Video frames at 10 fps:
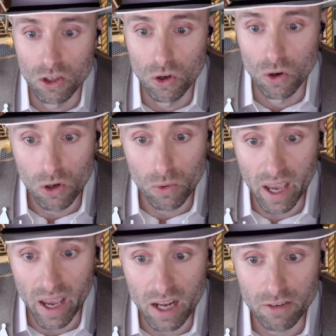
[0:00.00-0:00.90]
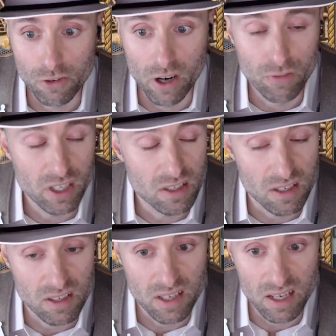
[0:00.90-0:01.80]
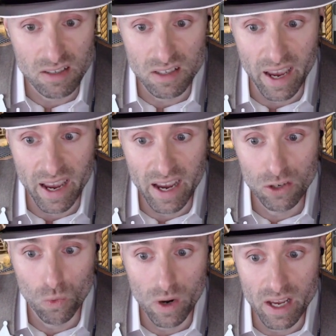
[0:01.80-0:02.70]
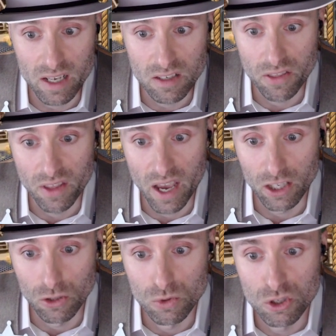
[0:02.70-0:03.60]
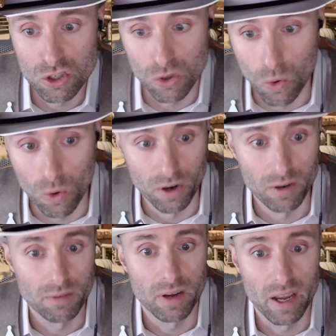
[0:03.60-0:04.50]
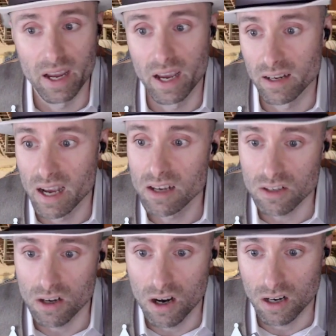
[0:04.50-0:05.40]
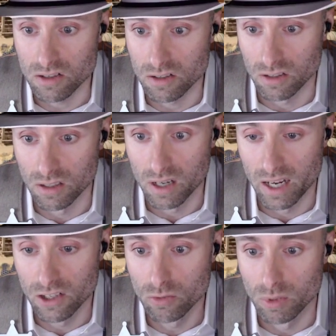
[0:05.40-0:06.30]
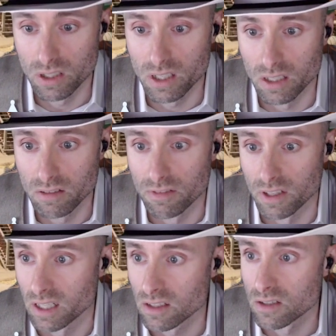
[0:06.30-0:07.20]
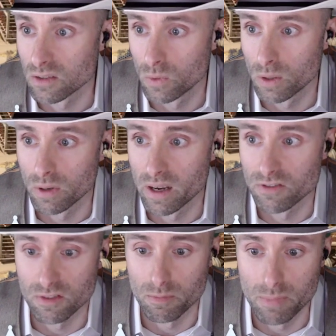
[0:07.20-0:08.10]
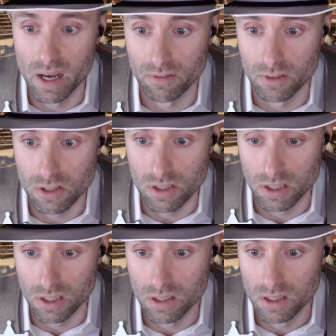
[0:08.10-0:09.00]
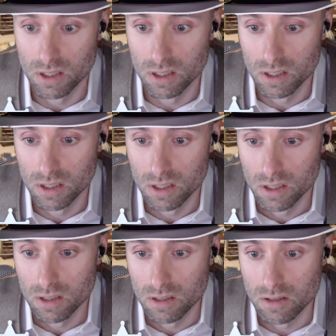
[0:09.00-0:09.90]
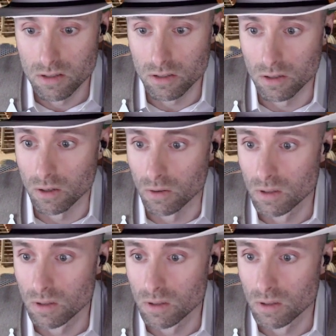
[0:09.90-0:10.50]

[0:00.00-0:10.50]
your own hand for every success and raise that you score. And as a huckster, I do believe that we will have some benefits here. So